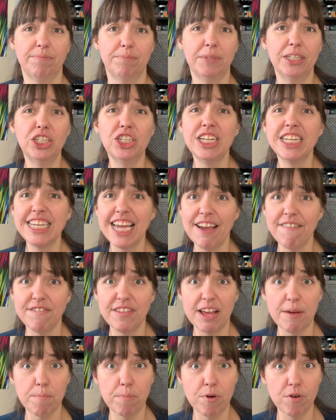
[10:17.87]
But she gave
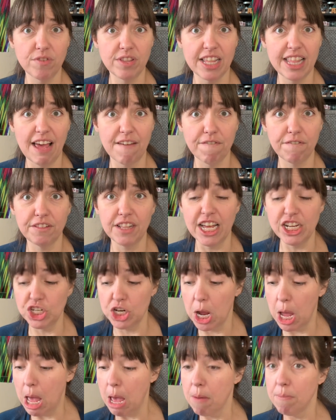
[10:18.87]
that birth to that flesh.
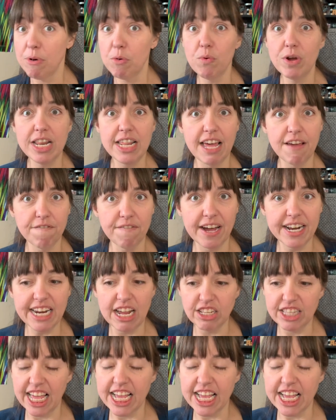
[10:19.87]
But what did they find out?